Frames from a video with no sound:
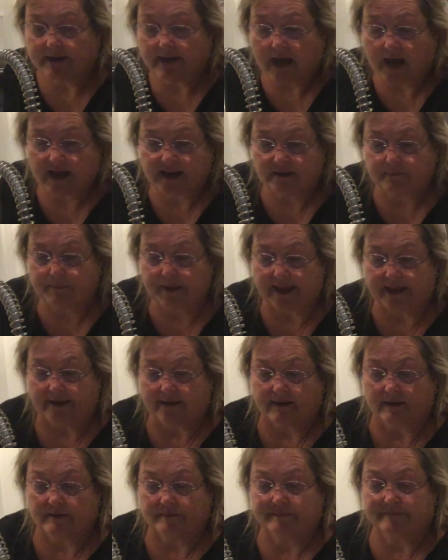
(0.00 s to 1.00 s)
9
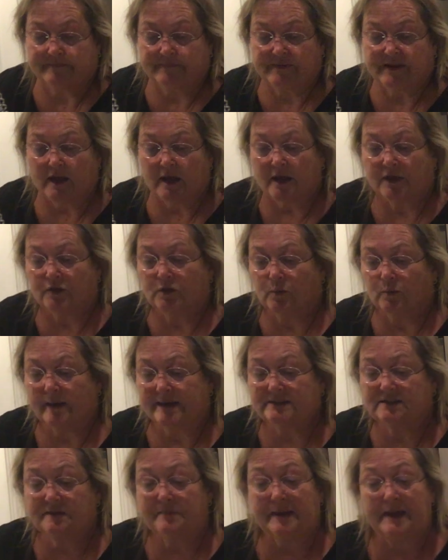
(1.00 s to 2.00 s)
pan. The
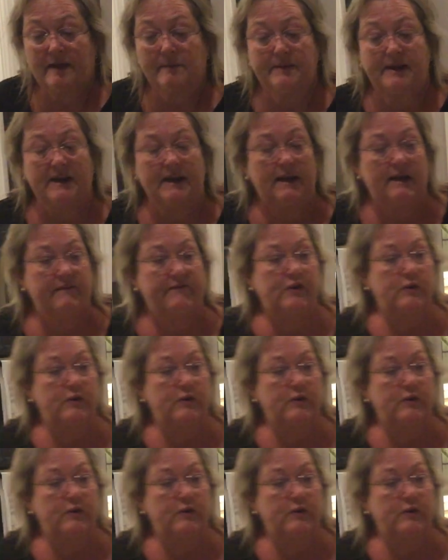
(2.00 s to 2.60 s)
recipe I'm gonna give